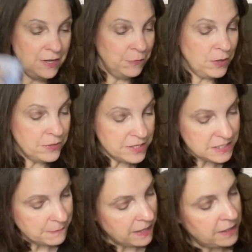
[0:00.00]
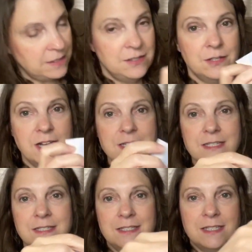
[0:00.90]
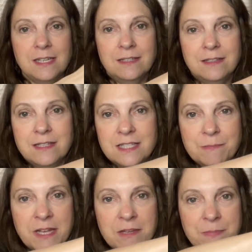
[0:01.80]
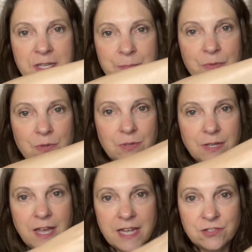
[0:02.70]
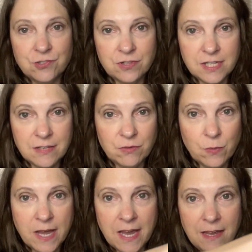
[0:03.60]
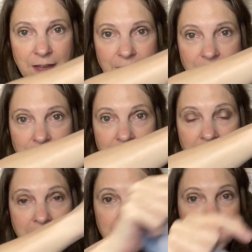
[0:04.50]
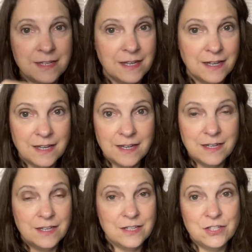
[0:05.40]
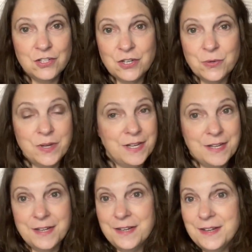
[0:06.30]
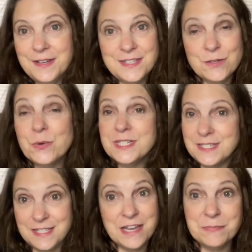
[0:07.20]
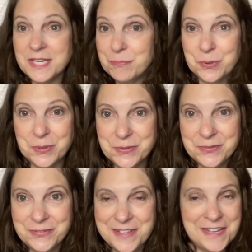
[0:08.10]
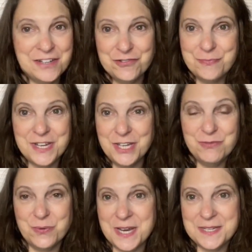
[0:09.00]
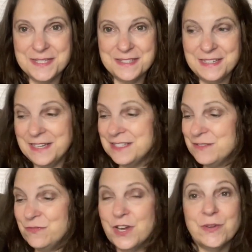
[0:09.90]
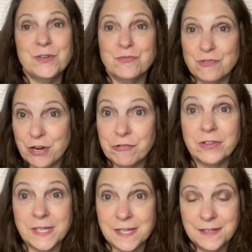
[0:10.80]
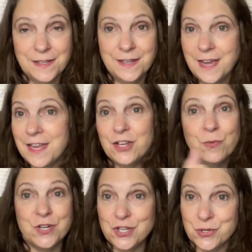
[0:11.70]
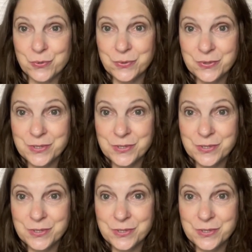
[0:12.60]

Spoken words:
well, this many. You guys can see this many people enter the giveaway, and you know, it's always the same people that enter my giveaways. It's very rarely anyone new.